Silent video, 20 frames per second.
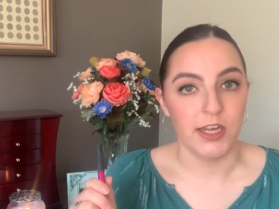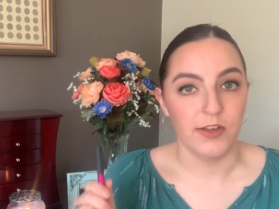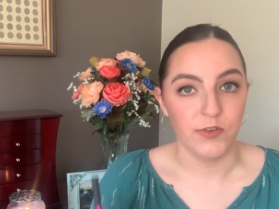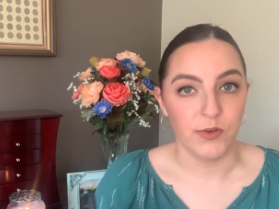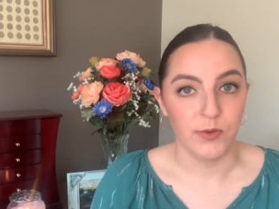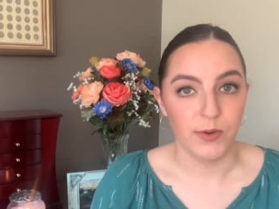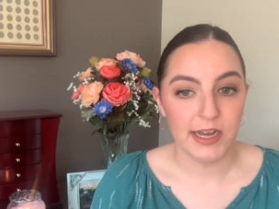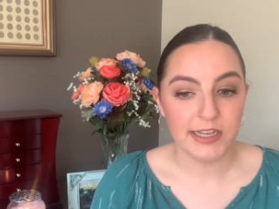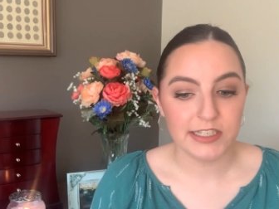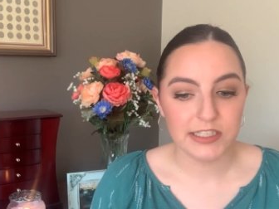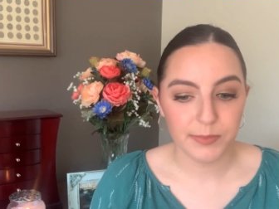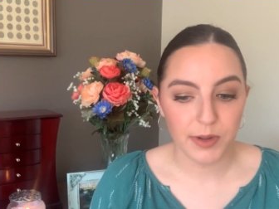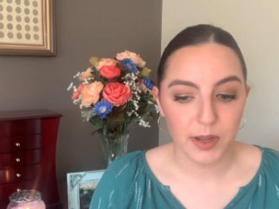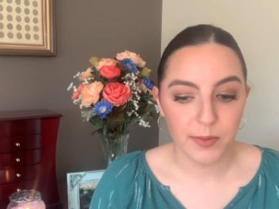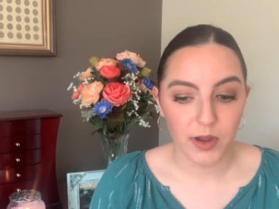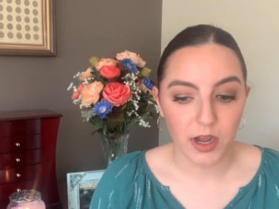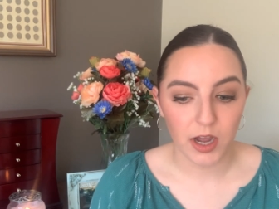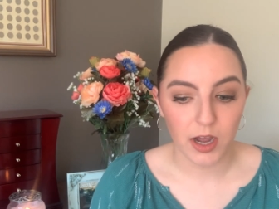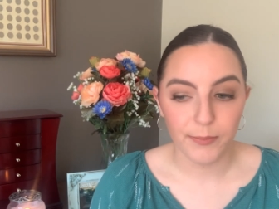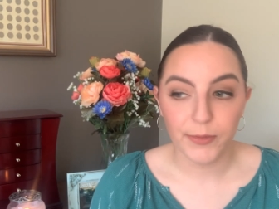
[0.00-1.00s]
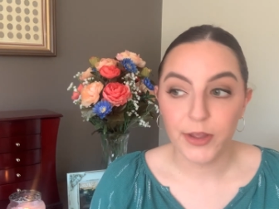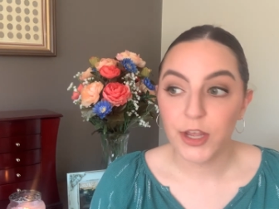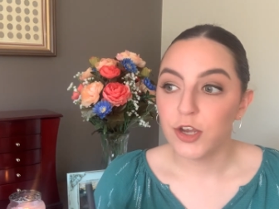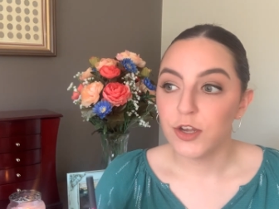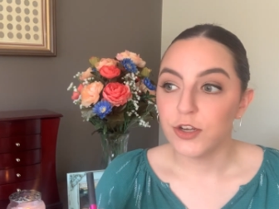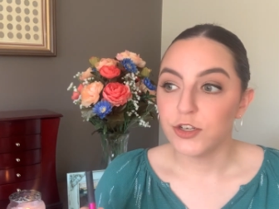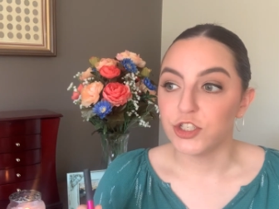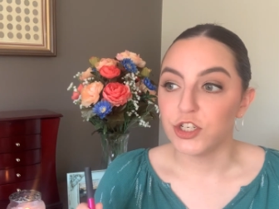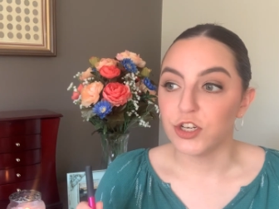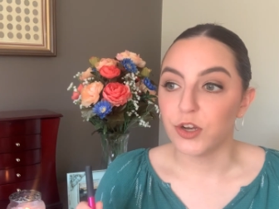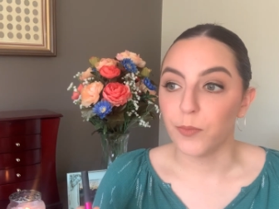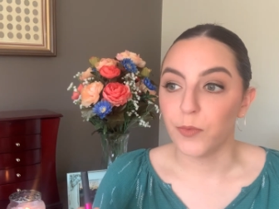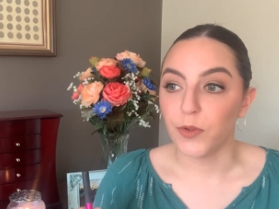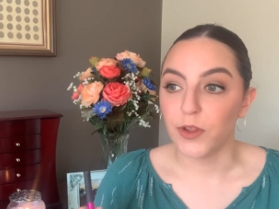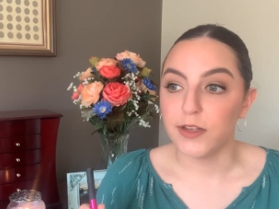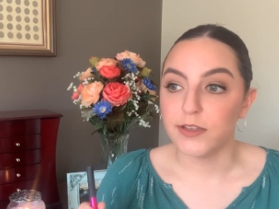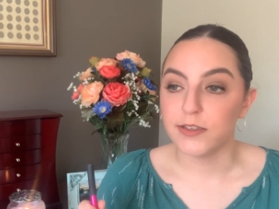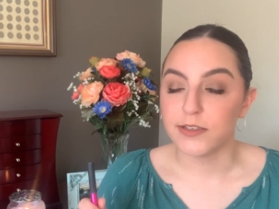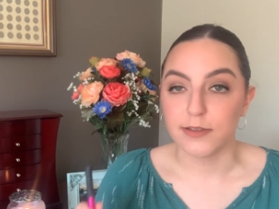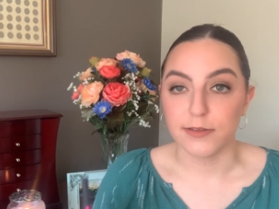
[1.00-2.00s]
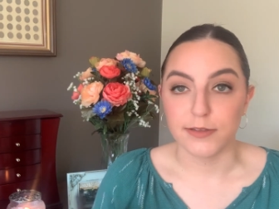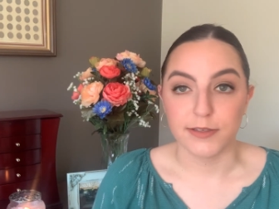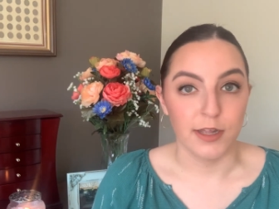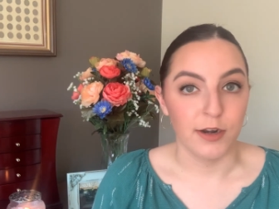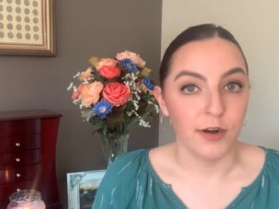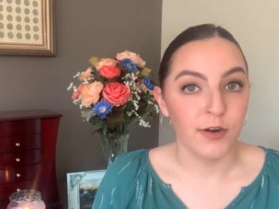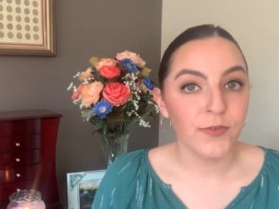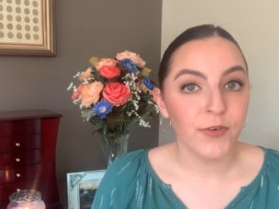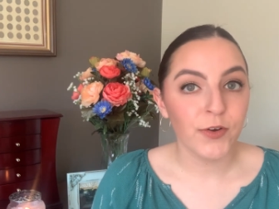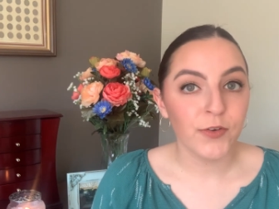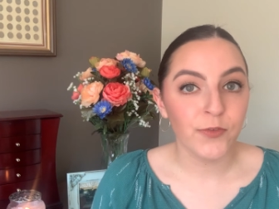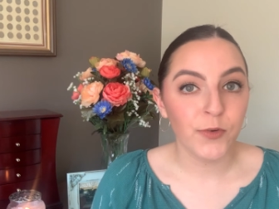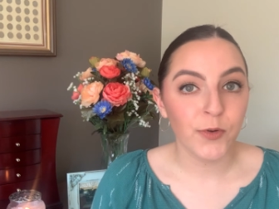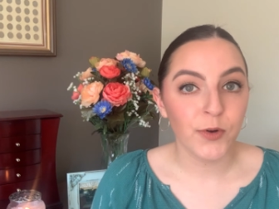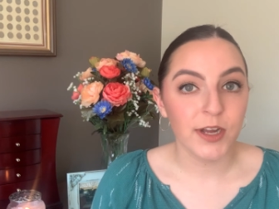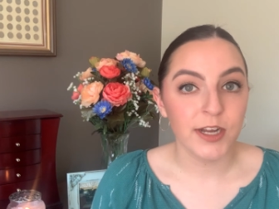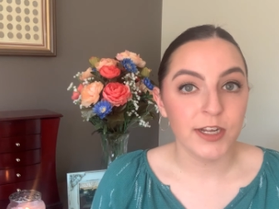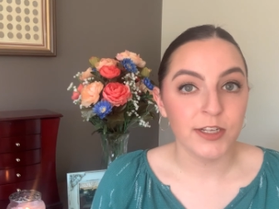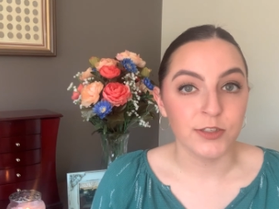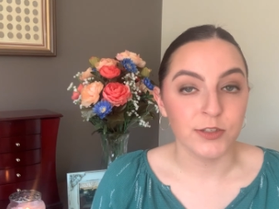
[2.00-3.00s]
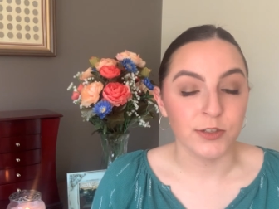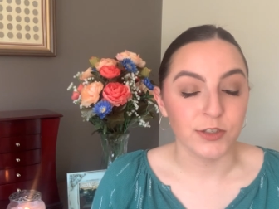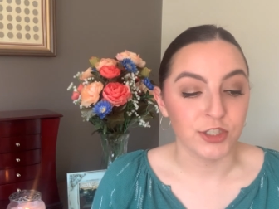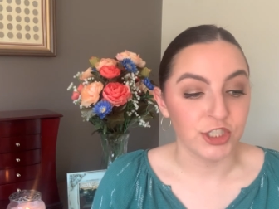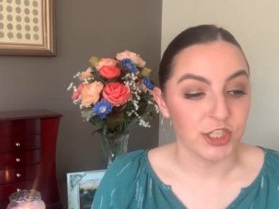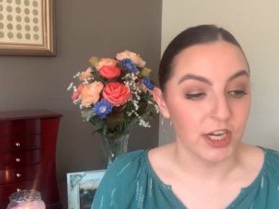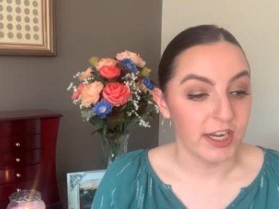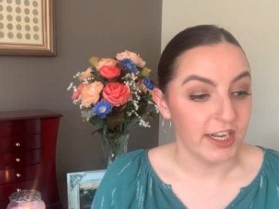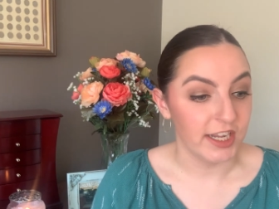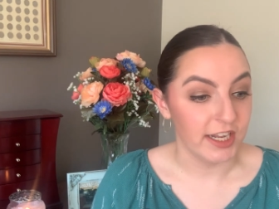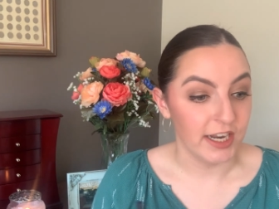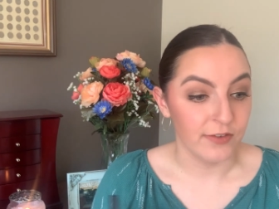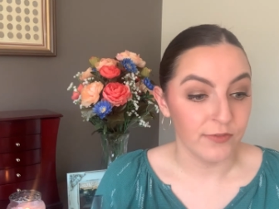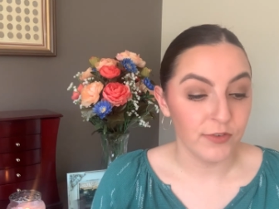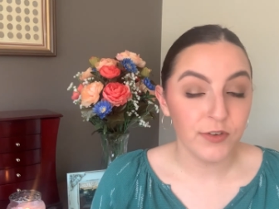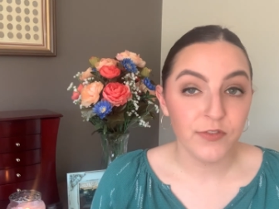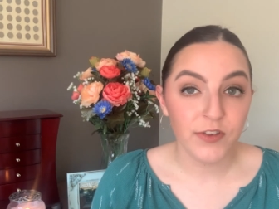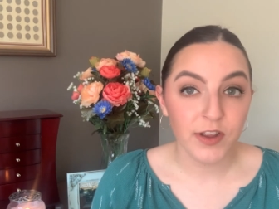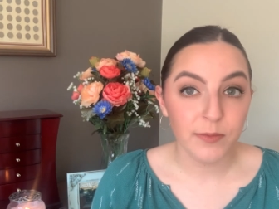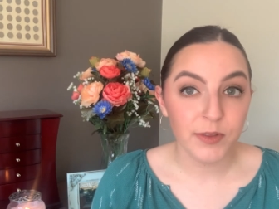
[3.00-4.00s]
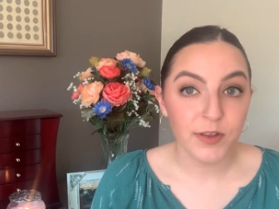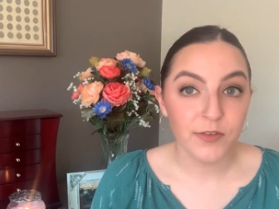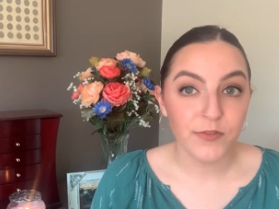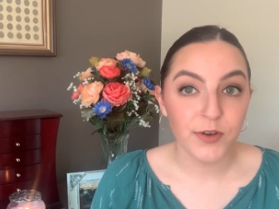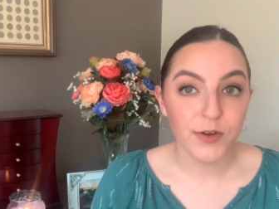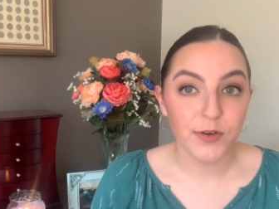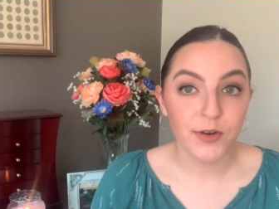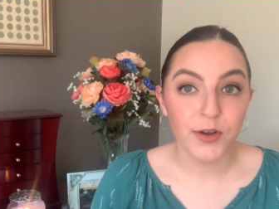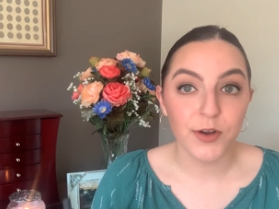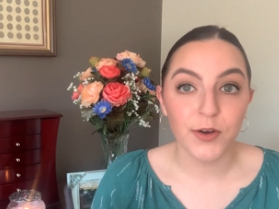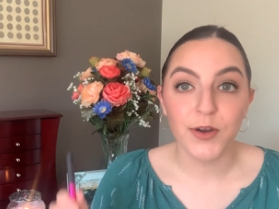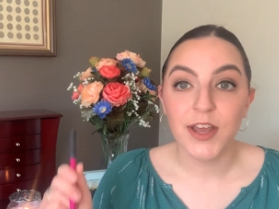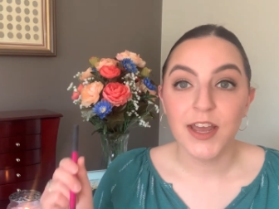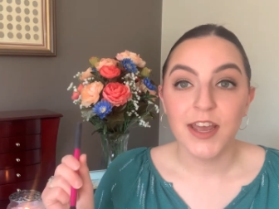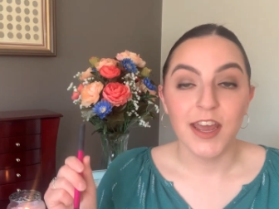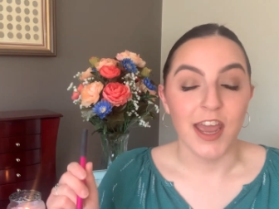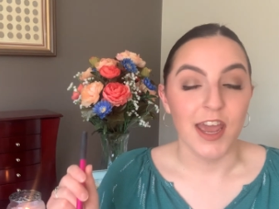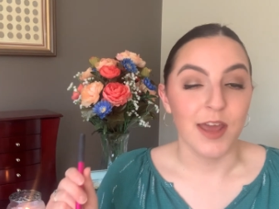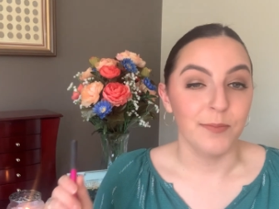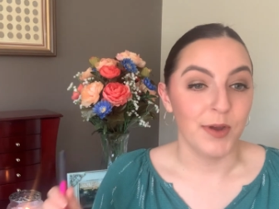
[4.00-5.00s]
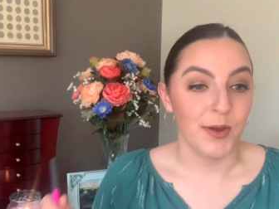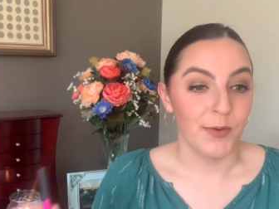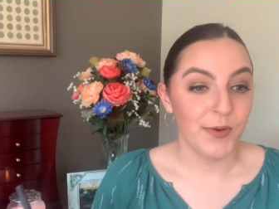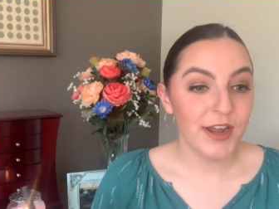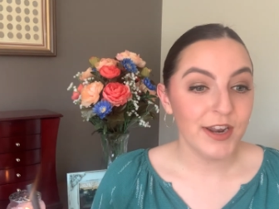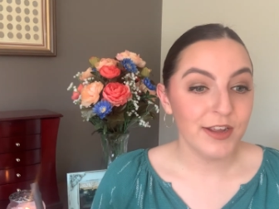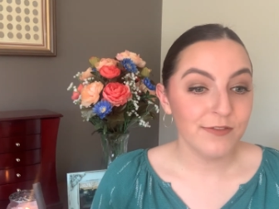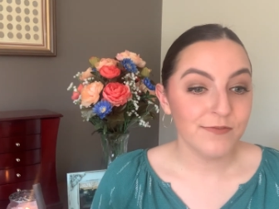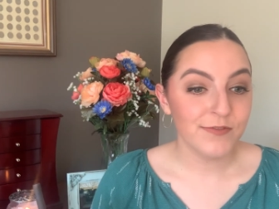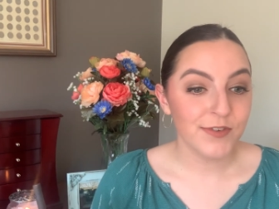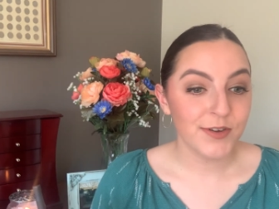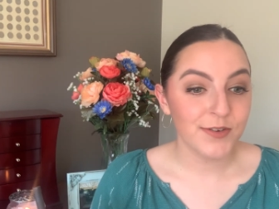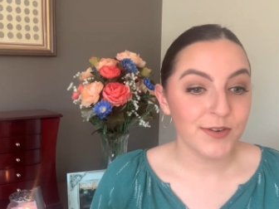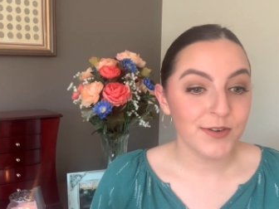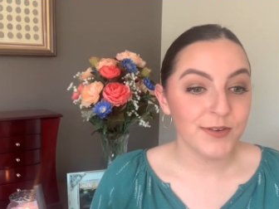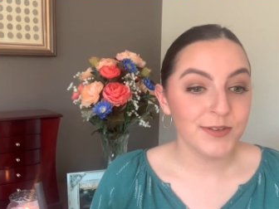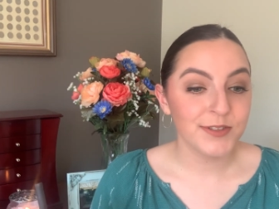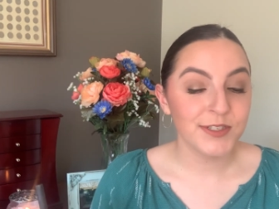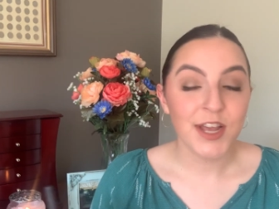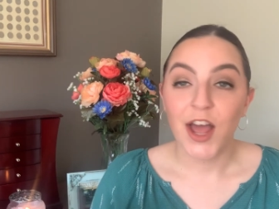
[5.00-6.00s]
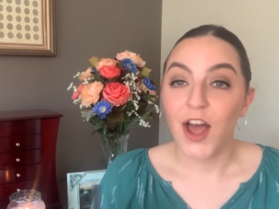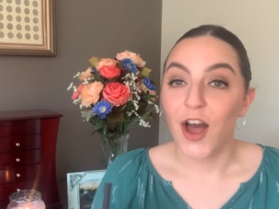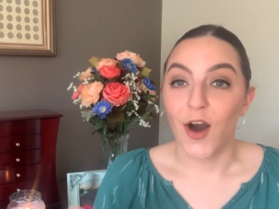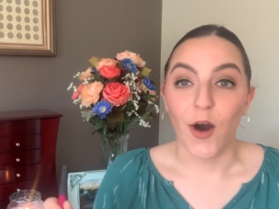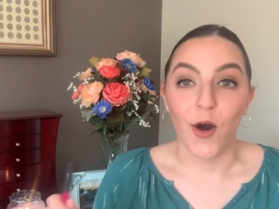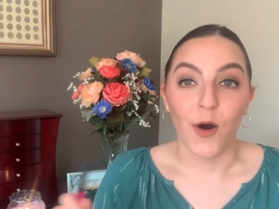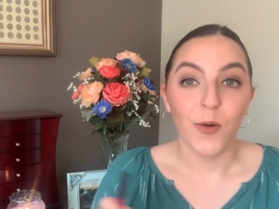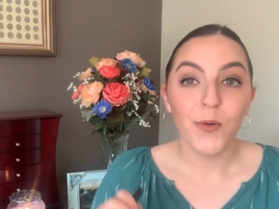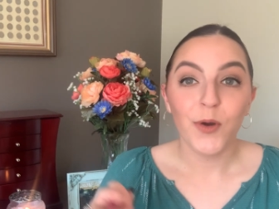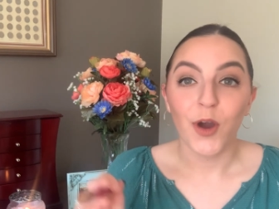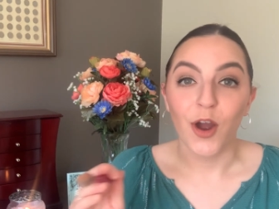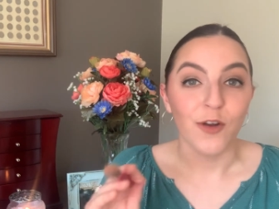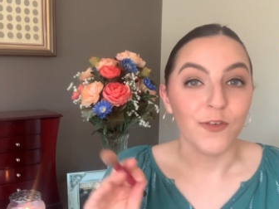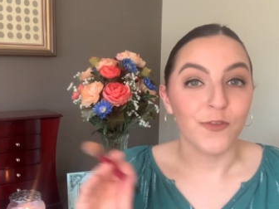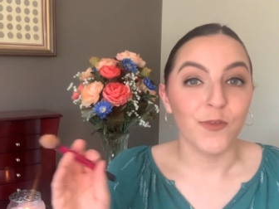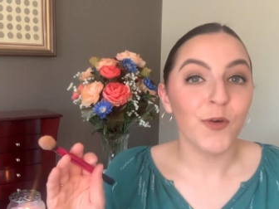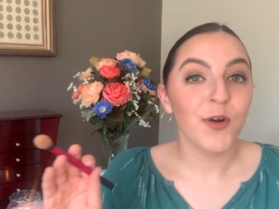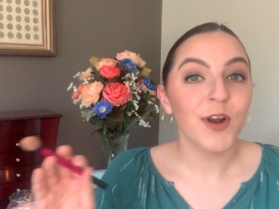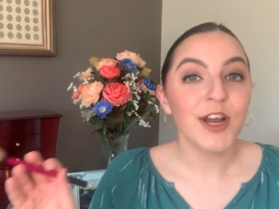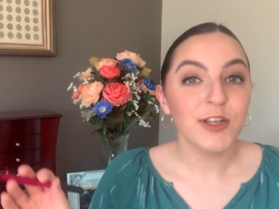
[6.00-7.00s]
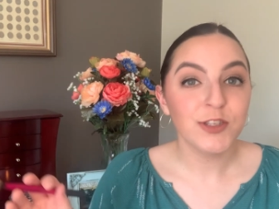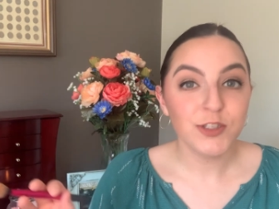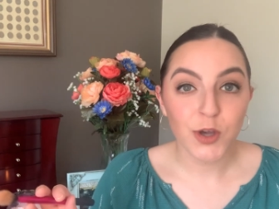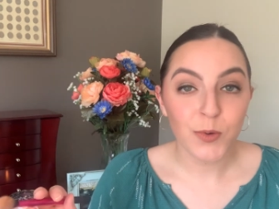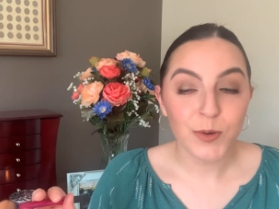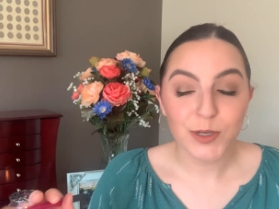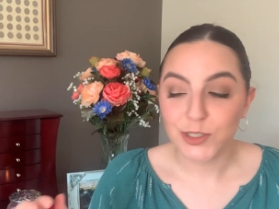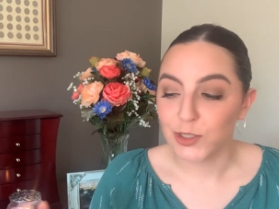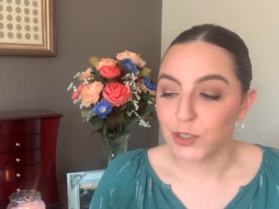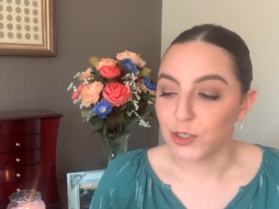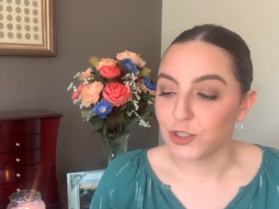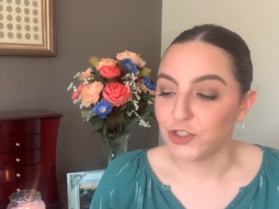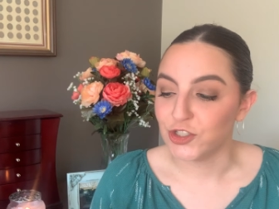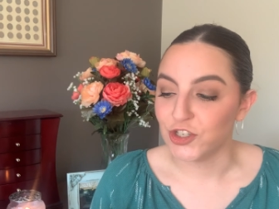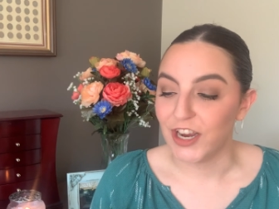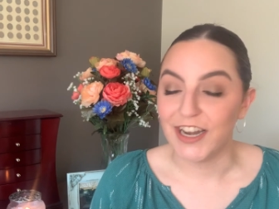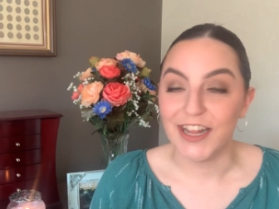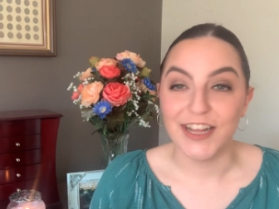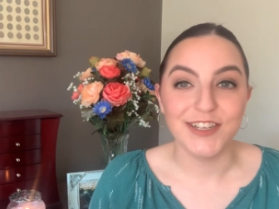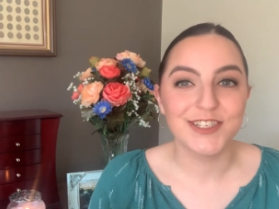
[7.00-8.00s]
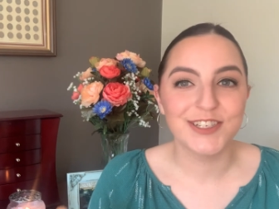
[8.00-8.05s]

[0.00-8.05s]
If you ask my mom, she complains that the center of her foreheads look shiny in every family photo, in my wedding photos, all our foreheads always look shiny.